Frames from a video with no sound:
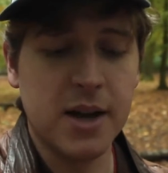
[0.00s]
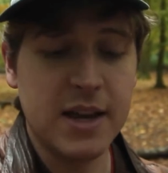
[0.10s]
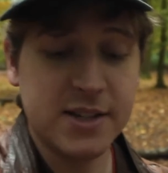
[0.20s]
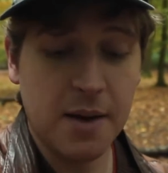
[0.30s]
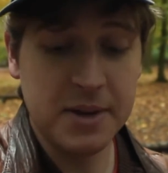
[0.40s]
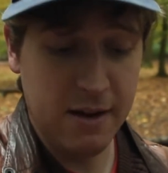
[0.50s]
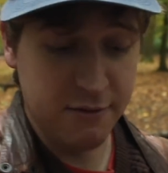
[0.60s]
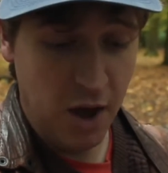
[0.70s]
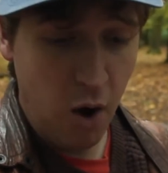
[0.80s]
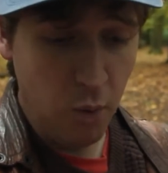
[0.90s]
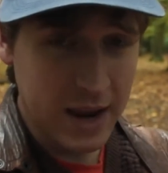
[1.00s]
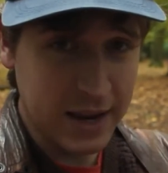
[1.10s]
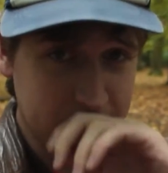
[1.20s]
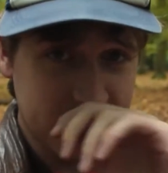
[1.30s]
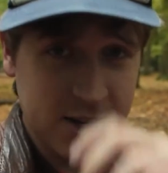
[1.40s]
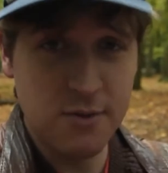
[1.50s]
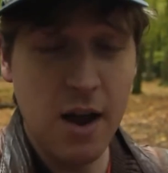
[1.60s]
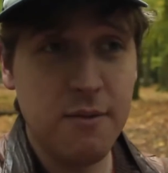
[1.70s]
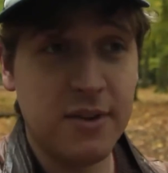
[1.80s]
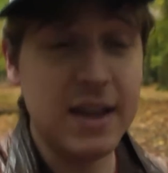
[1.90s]
but he's coming down for the whole week, so
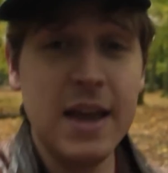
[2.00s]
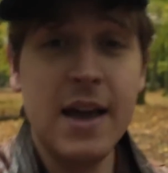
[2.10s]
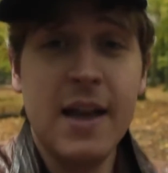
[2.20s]
hopefully